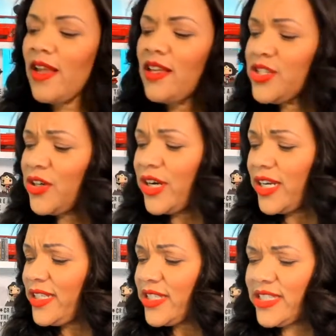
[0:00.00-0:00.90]
Sorry, I
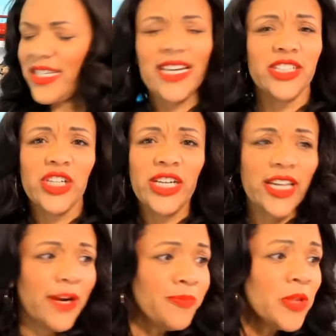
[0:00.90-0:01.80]
need to take a drink
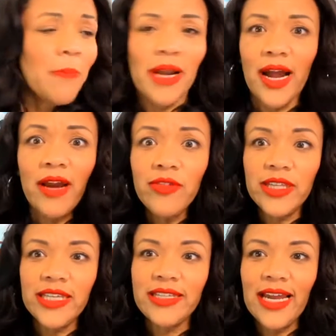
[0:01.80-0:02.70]
there. But I
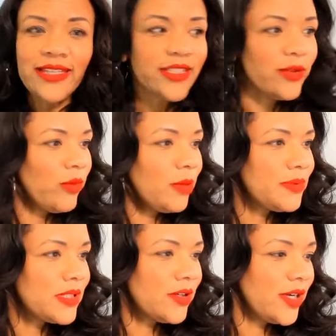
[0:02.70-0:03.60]
really liked it. Whoops,
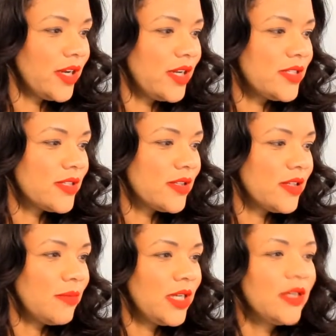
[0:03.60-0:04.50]
sorry guys.
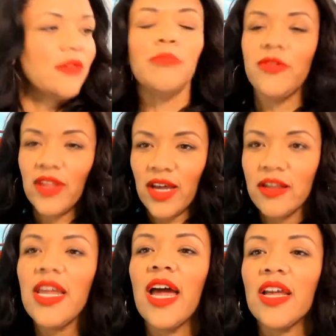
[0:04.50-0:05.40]
Let me move that.
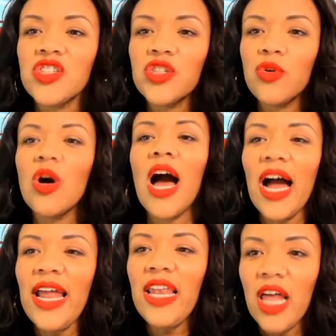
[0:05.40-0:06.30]
Yeah, so
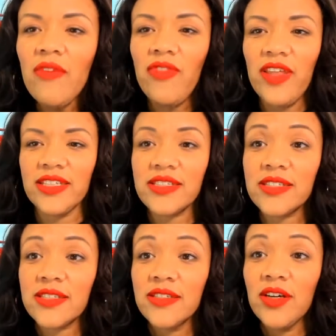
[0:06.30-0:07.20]
I love
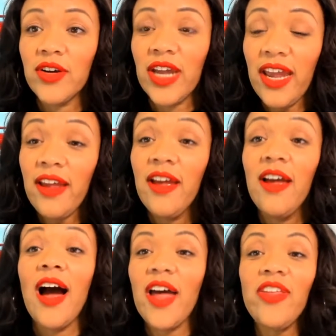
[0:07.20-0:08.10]
this, okay?
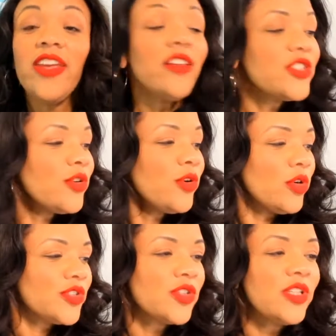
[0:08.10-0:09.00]
I think it looks so
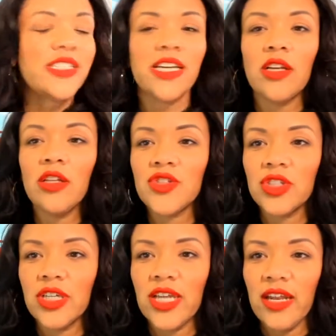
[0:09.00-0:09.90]
cool. So let's take a closer
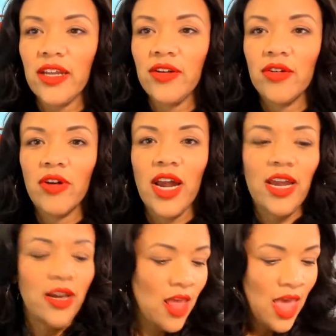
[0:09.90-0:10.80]
look at it,
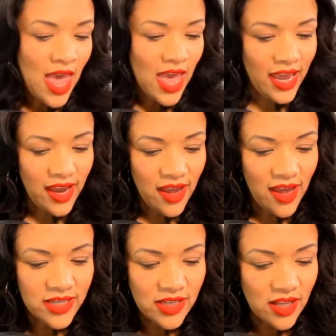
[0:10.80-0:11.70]
right?
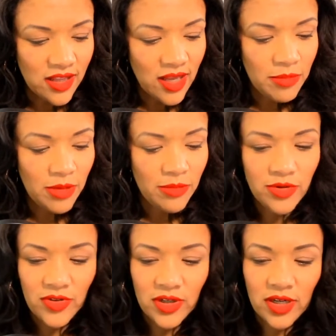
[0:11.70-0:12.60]
And let me
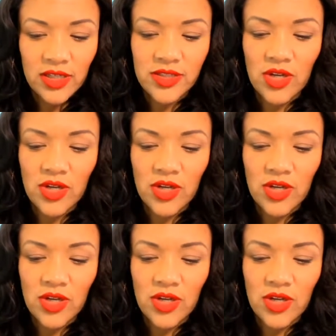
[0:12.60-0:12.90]
move you guys